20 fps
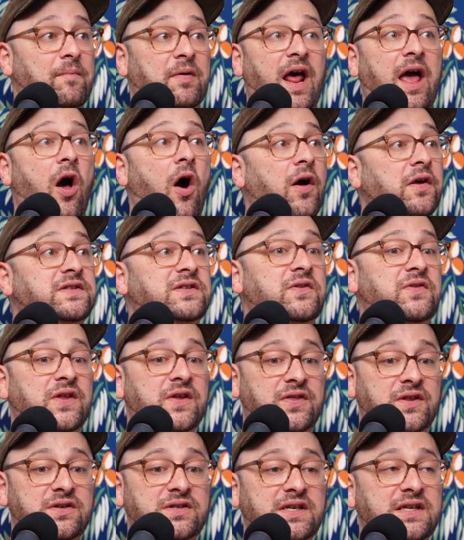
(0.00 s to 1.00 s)
But I also
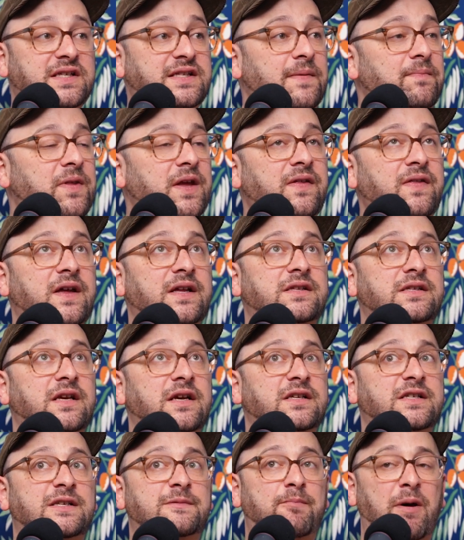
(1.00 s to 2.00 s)
think there's like something that's
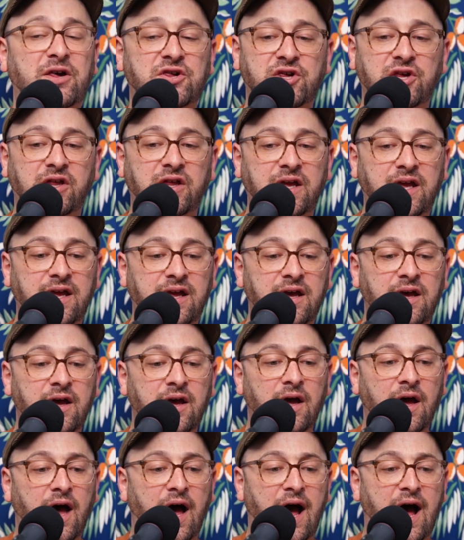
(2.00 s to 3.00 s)
especially
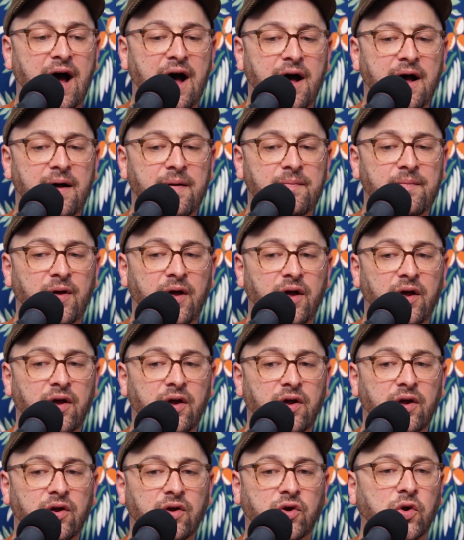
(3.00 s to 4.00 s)

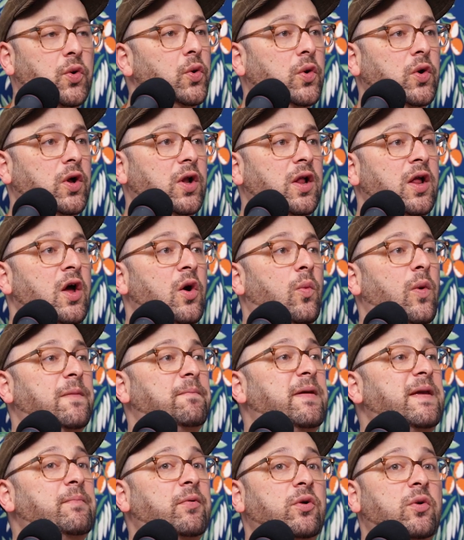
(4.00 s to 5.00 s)
cool when
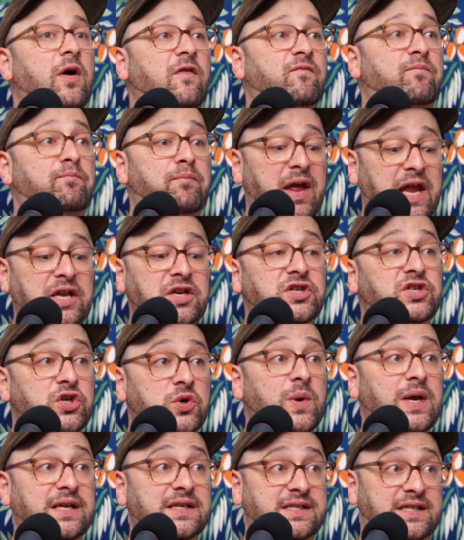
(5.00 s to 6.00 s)
people who have been
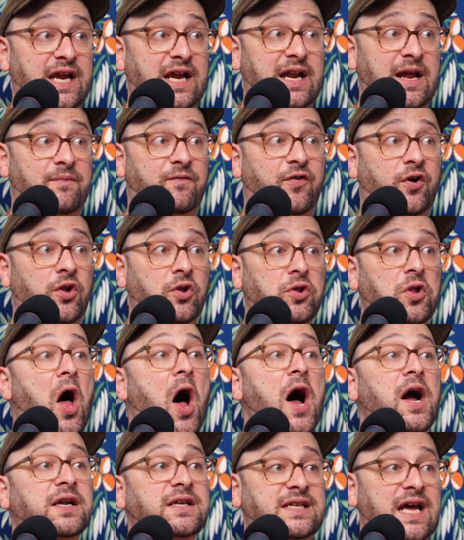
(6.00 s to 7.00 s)
doing stand-up for a
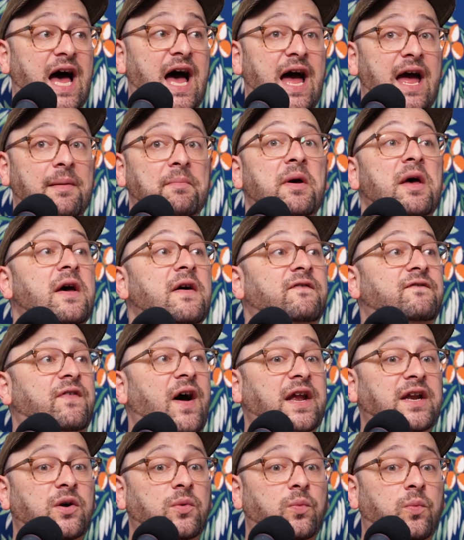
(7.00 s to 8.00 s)
long time
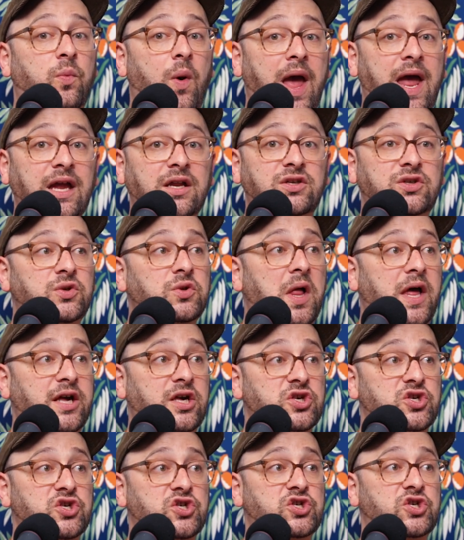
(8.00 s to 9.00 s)
find a way to
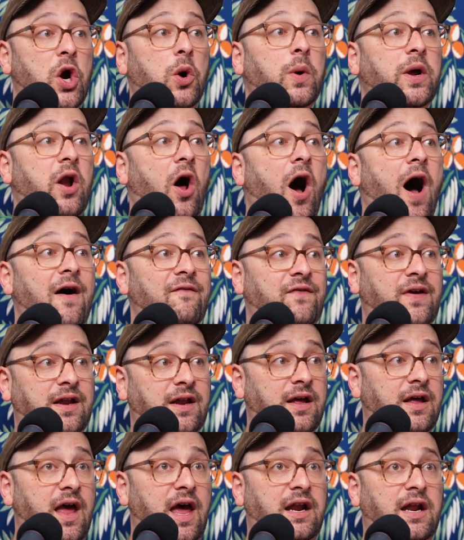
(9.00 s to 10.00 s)
like show it off at
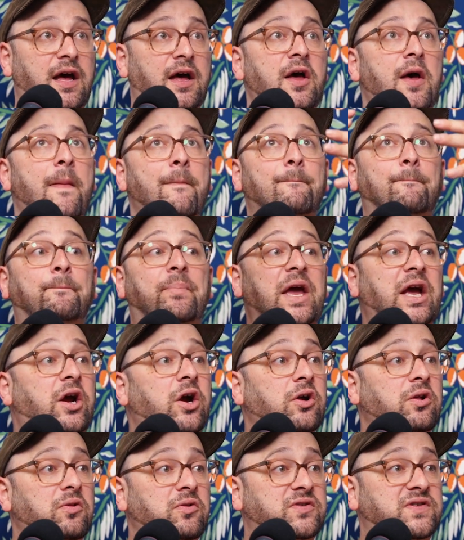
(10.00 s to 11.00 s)
a
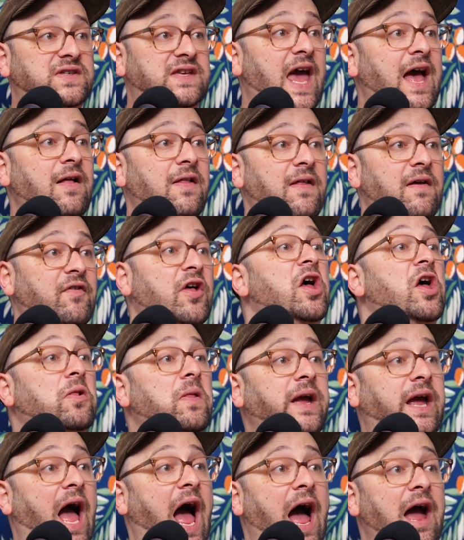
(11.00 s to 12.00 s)
bigger scale and level.
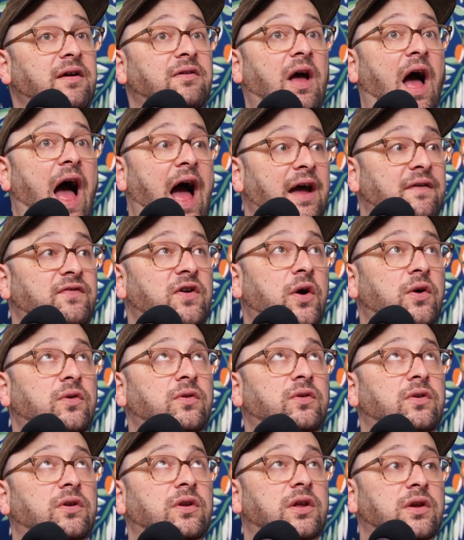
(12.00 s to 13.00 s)
Like I've
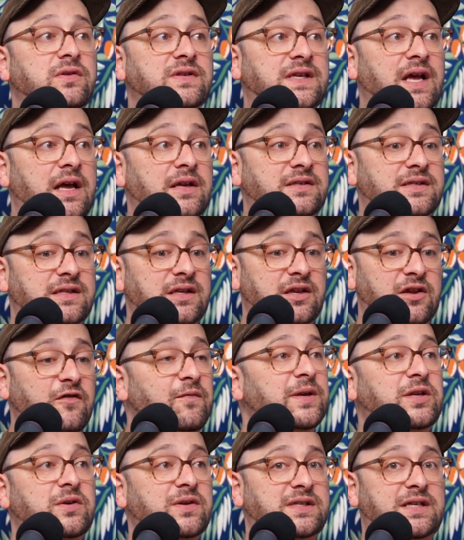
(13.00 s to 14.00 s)
known you've
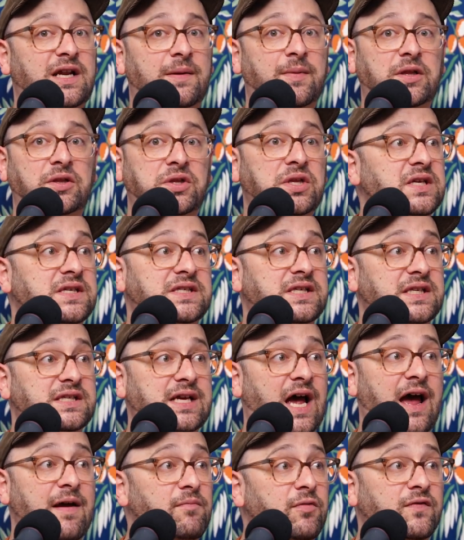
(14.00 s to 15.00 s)
been doing stand-up at least since
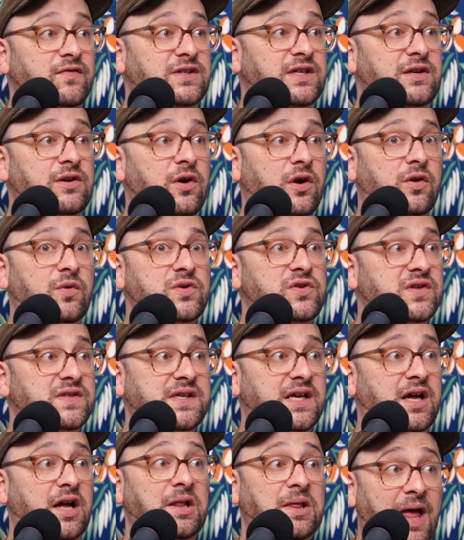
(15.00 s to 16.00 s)
I moved to New York, which is
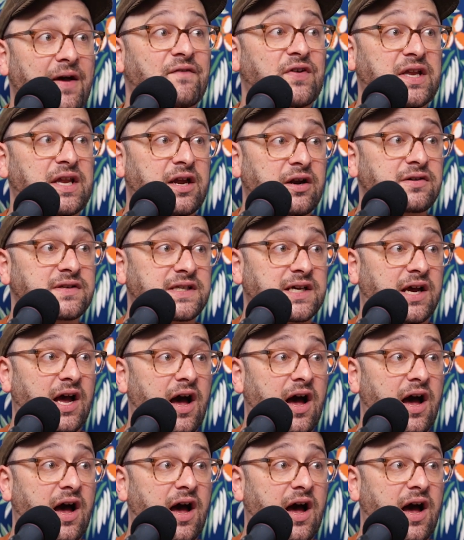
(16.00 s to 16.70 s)
like 11 years ago.